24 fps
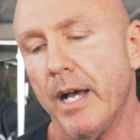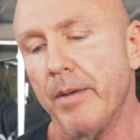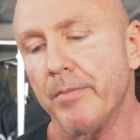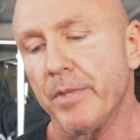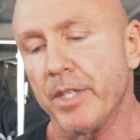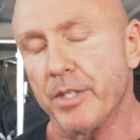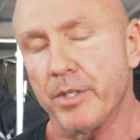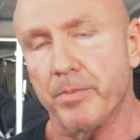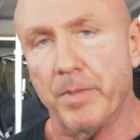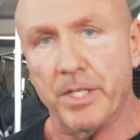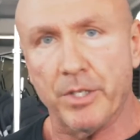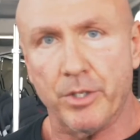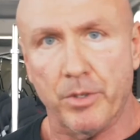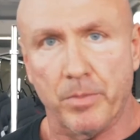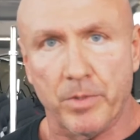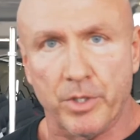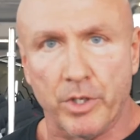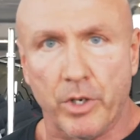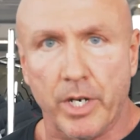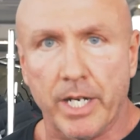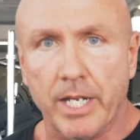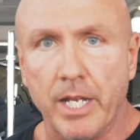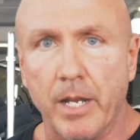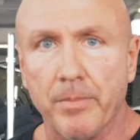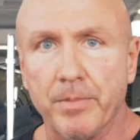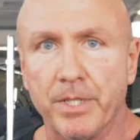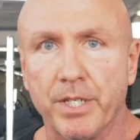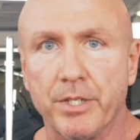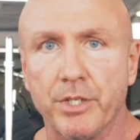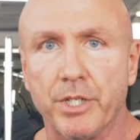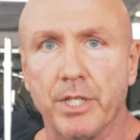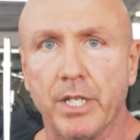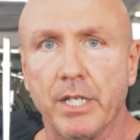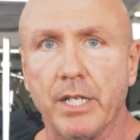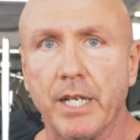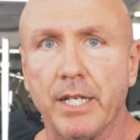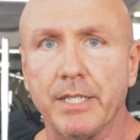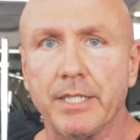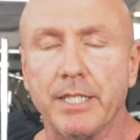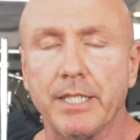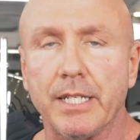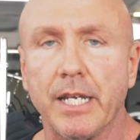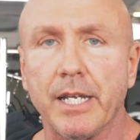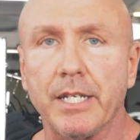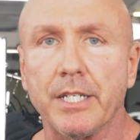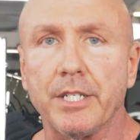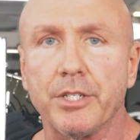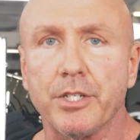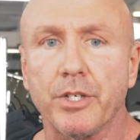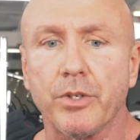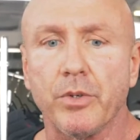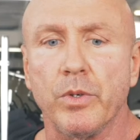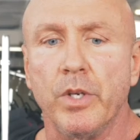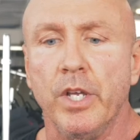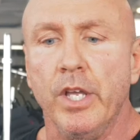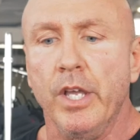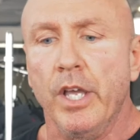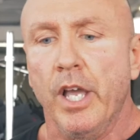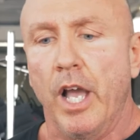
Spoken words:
this Mr. Missouri competition in 1992,